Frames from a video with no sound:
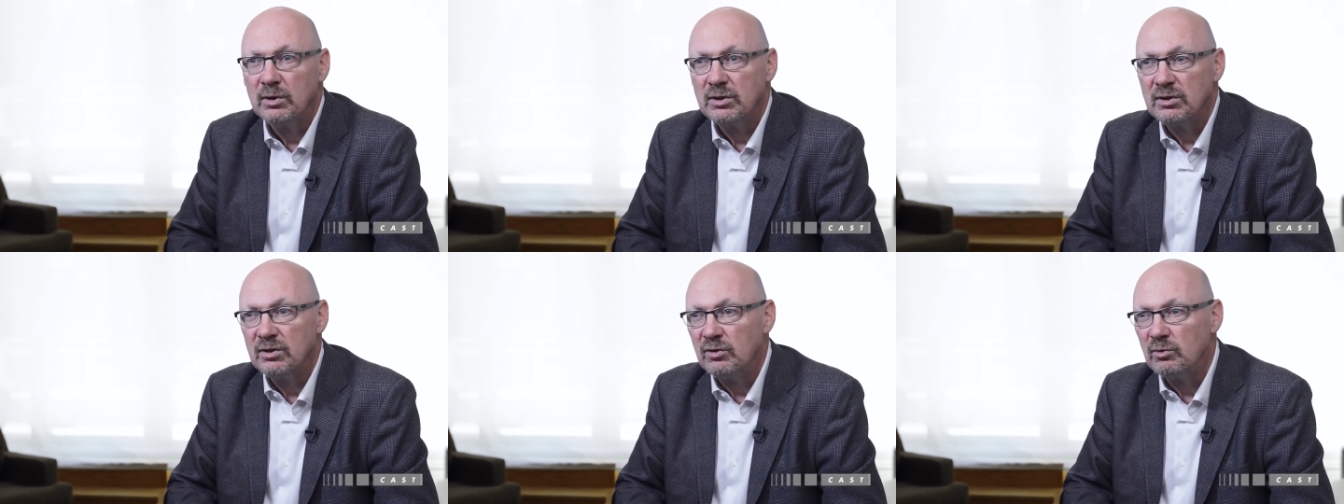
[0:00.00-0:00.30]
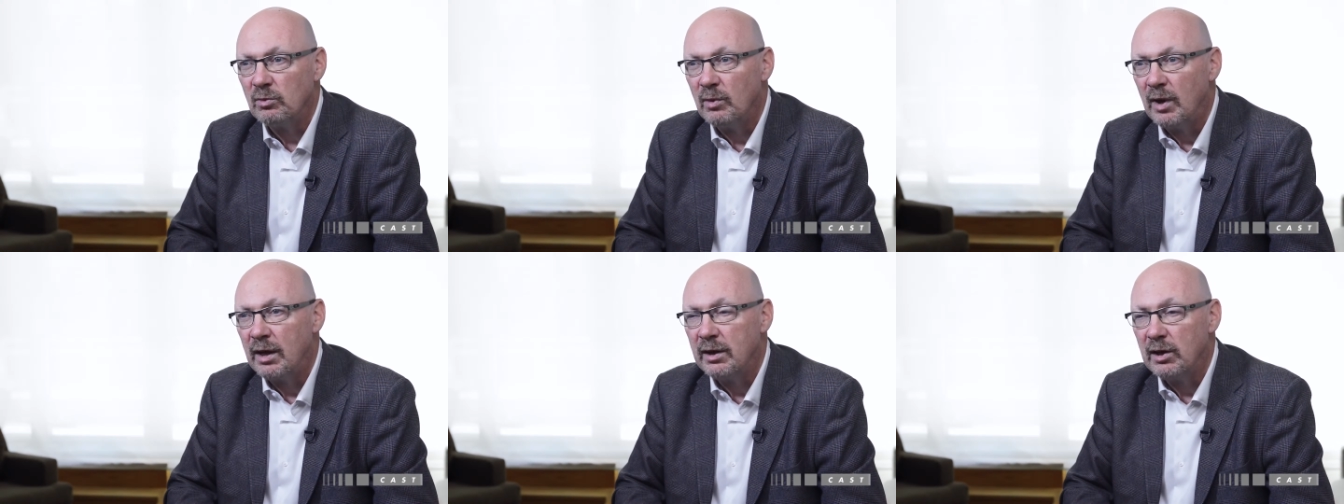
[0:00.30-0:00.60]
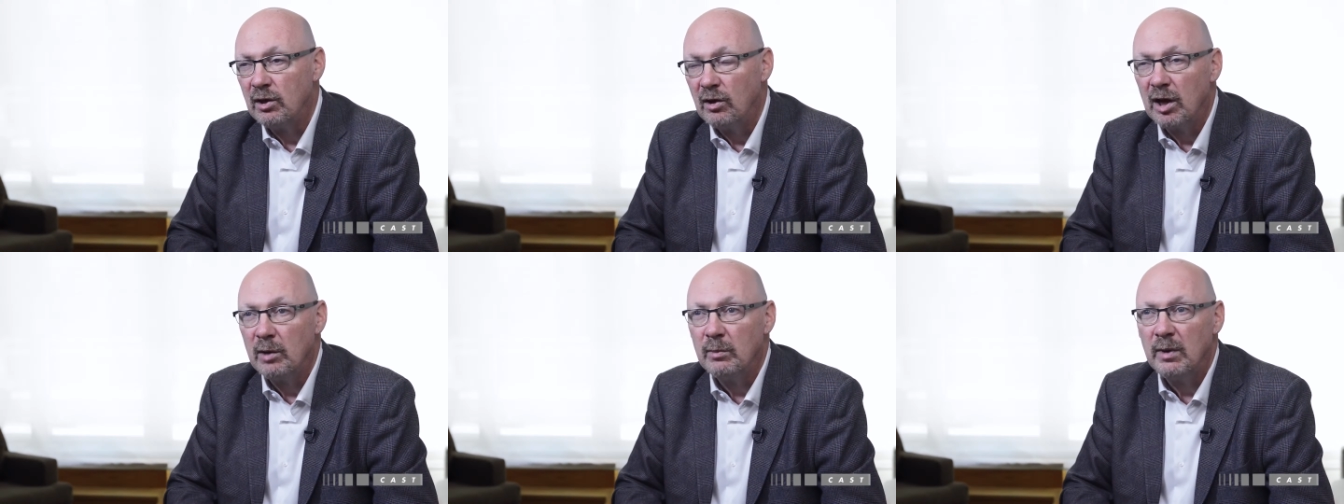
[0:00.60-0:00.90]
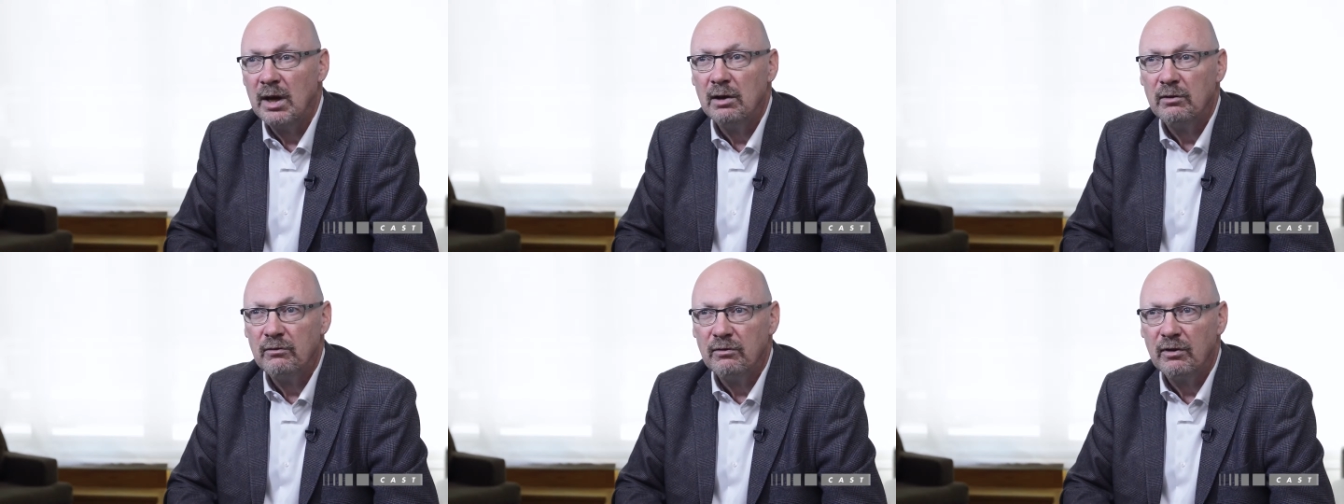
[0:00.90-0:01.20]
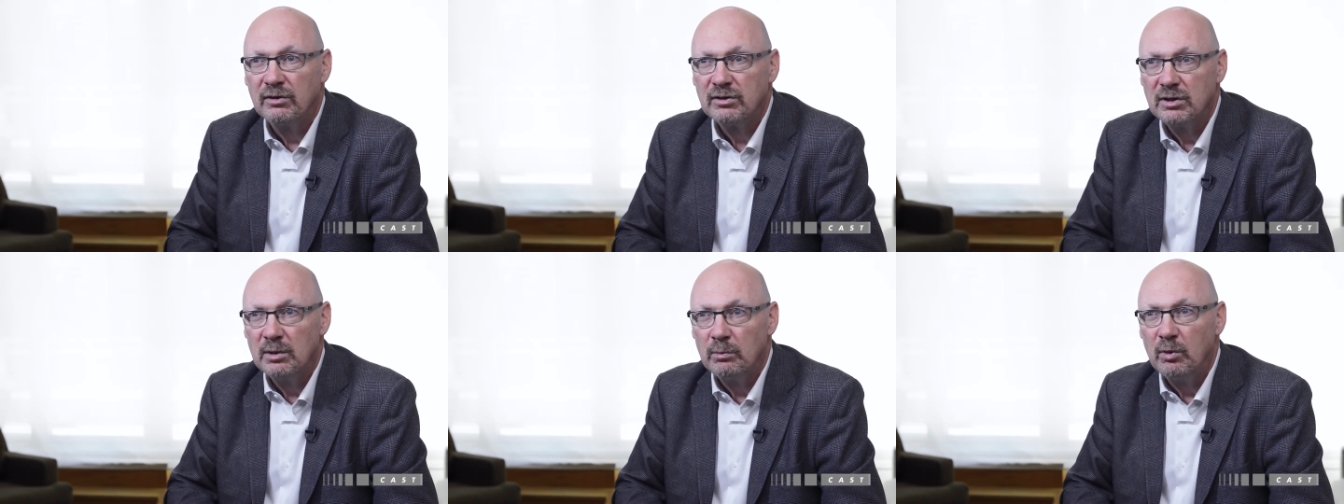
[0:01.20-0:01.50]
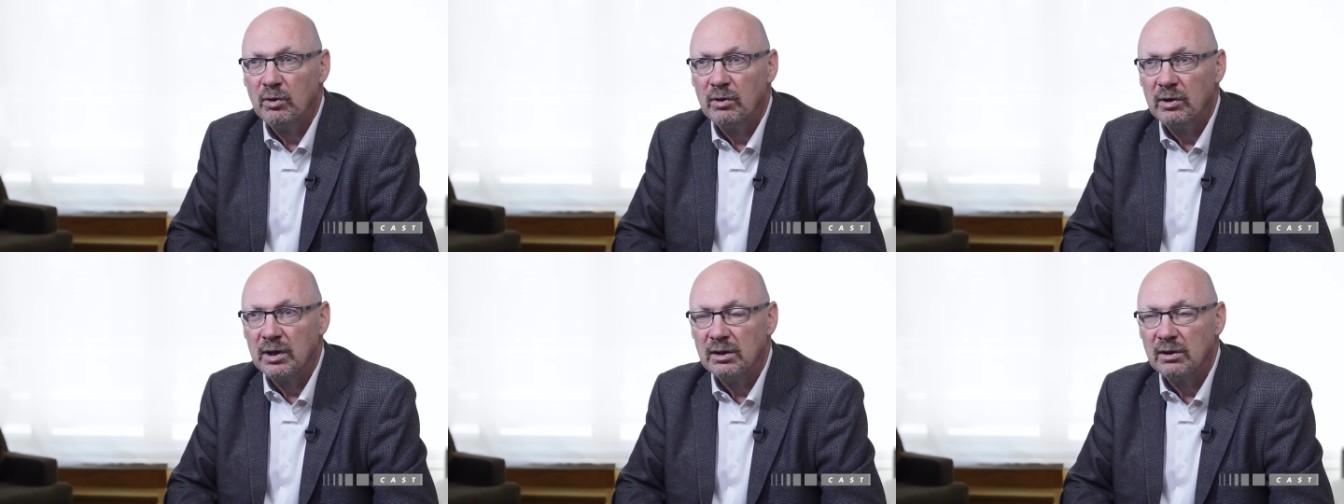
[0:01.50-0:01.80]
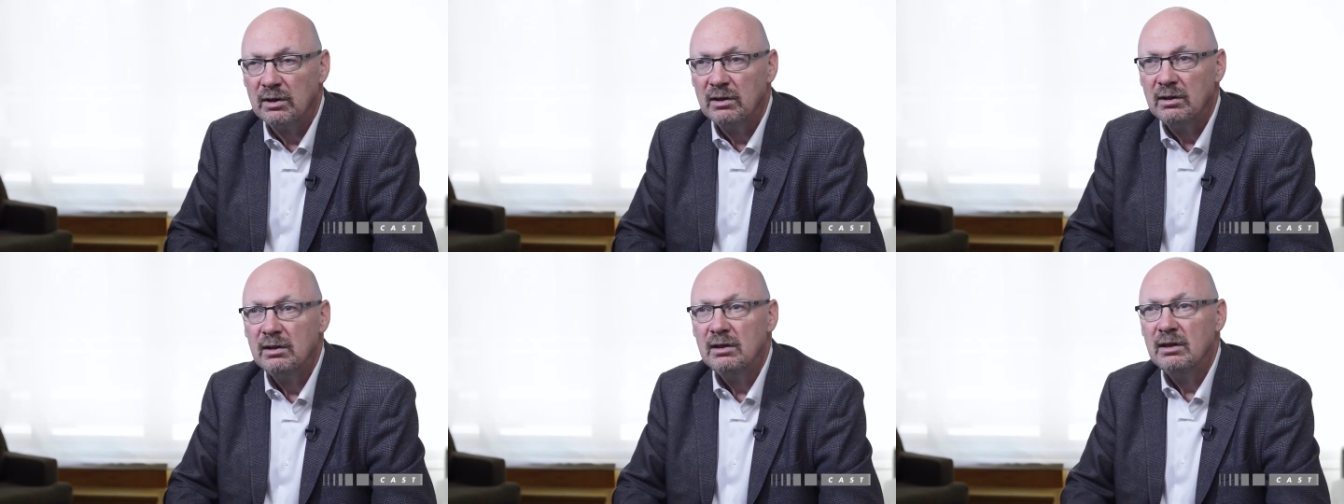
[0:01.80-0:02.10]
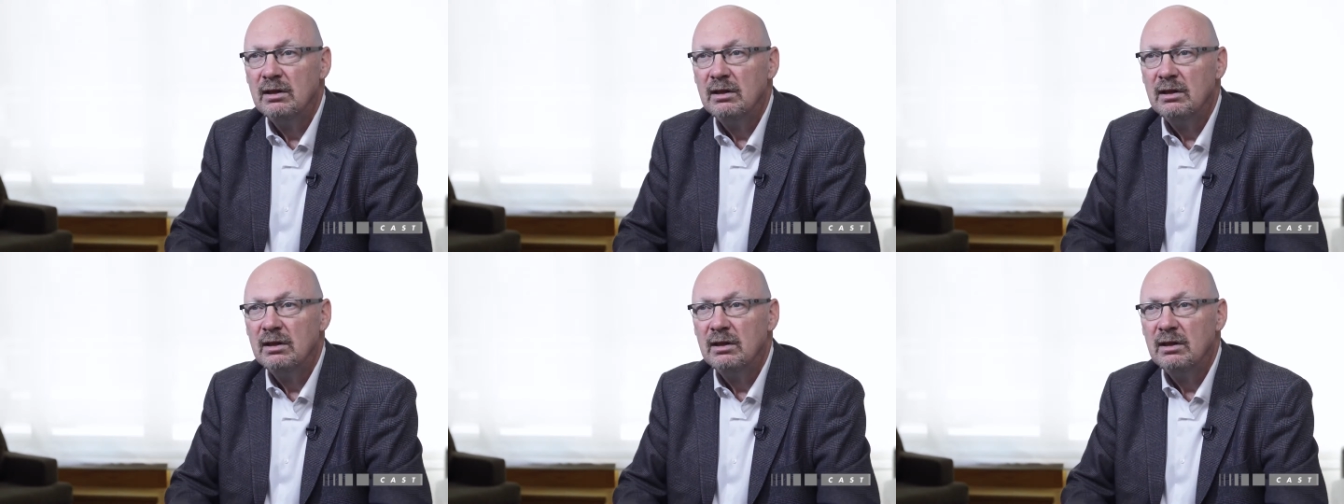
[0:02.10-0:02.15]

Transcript: which is why the automated function point